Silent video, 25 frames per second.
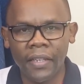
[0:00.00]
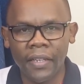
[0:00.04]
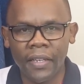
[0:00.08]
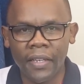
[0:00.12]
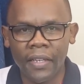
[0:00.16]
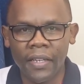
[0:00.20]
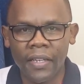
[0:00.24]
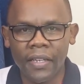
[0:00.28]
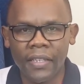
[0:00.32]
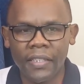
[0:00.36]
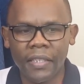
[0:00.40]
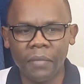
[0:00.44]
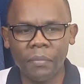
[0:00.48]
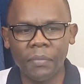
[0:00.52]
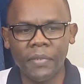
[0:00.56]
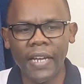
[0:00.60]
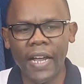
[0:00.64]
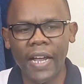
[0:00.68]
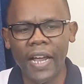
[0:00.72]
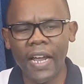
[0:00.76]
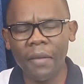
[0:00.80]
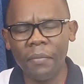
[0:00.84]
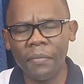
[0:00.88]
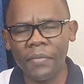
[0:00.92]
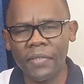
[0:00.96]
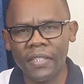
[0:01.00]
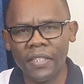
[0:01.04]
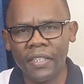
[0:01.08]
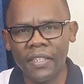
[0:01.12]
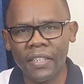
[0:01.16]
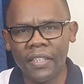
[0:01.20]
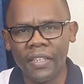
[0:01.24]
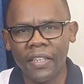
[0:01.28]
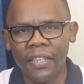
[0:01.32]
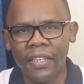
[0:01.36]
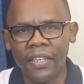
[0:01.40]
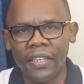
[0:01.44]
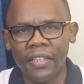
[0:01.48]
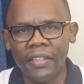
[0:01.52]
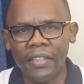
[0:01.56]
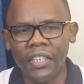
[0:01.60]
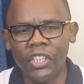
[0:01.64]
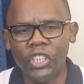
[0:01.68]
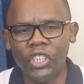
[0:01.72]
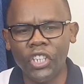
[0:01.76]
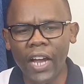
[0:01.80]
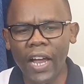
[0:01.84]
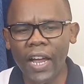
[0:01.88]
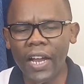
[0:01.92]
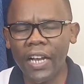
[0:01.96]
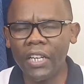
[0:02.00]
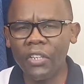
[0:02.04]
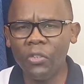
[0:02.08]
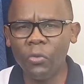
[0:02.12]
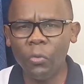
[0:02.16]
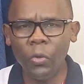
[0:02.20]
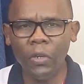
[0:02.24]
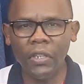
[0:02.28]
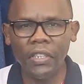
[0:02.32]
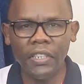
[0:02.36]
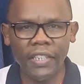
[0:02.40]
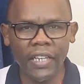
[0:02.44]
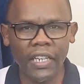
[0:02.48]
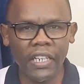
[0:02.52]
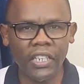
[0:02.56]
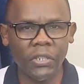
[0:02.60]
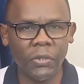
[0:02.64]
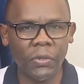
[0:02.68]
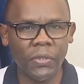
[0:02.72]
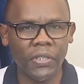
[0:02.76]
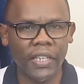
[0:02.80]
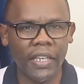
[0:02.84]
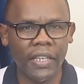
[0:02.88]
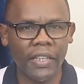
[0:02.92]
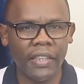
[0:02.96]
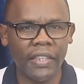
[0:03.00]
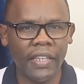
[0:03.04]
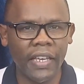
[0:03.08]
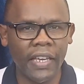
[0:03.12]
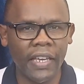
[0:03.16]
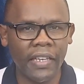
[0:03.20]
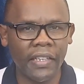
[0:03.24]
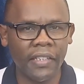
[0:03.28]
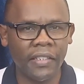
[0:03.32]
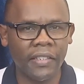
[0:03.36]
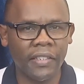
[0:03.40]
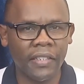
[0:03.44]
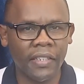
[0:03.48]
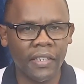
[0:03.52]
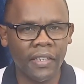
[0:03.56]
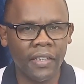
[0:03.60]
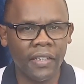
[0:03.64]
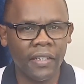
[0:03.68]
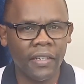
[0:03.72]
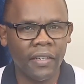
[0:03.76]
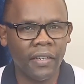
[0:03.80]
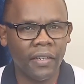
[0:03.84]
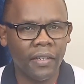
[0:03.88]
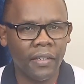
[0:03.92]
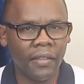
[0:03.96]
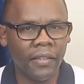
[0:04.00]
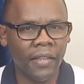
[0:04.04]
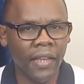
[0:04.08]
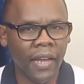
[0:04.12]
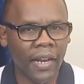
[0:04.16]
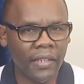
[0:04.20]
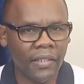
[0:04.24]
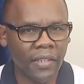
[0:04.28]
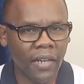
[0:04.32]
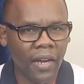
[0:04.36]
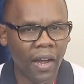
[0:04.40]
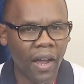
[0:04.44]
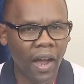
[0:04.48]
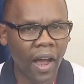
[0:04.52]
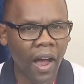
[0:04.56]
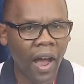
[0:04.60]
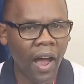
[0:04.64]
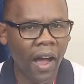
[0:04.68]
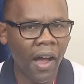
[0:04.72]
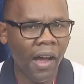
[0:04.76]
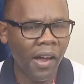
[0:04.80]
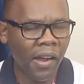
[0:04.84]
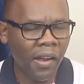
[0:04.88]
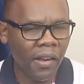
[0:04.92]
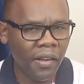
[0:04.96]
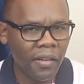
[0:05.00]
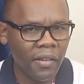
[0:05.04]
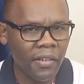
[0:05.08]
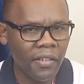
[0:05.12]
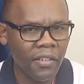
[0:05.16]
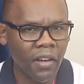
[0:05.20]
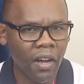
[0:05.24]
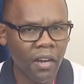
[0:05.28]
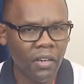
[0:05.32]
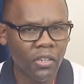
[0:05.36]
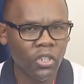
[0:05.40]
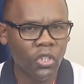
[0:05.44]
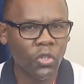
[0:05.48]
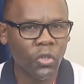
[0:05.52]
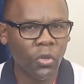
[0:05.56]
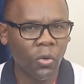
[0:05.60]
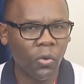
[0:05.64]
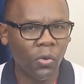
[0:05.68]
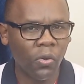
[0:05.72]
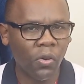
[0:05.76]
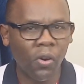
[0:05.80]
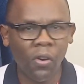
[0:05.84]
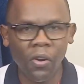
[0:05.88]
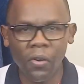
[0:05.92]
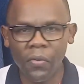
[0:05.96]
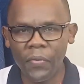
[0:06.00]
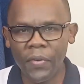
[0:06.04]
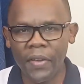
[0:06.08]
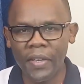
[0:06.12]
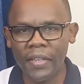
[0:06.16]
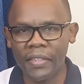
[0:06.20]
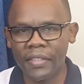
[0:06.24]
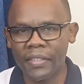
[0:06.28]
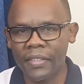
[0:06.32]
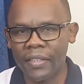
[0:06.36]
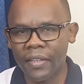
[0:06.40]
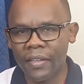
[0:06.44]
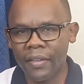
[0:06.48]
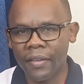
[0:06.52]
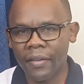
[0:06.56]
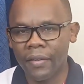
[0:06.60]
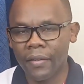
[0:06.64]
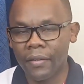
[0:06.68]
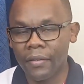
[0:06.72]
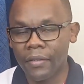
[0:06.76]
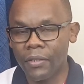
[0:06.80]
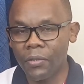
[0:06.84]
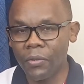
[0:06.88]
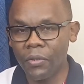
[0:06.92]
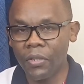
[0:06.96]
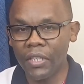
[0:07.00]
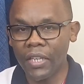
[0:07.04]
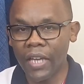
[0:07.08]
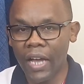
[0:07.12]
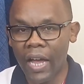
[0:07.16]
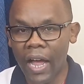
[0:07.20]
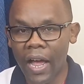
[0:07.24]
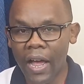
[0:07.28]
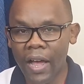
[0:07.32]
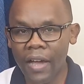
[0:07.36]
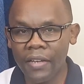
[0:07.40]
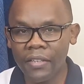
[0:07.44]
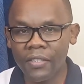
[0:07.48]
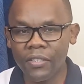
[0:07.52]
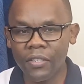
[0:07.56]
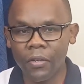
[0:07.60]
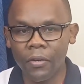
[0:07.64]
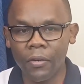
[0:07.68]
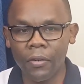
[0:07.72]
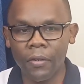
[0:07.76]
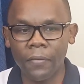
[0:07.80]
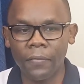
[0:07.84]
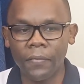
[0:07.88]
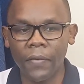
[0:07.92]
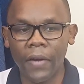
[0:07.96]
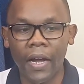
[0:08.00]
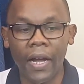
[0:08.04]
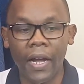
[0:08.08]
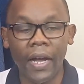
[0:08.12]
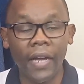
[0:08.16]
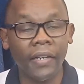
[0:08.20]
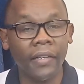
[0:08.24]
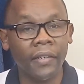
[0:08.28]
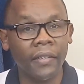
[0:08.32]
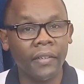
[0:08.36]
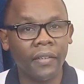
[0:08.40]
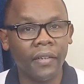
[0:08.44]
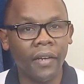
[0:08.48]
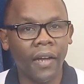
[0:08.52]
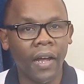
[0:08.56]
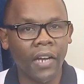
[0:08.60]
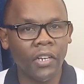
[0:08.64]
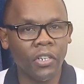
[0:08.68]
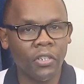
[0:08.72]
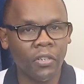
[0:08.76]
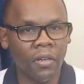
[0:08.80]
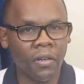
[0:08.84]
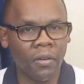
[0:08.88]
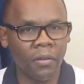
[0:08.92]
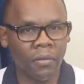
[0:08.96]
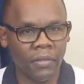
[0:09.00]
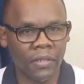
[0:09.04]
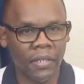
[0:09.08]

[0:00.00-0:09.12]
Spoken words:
Sometimes the child will tend to see things that are not so obvious to the eyes of an adult.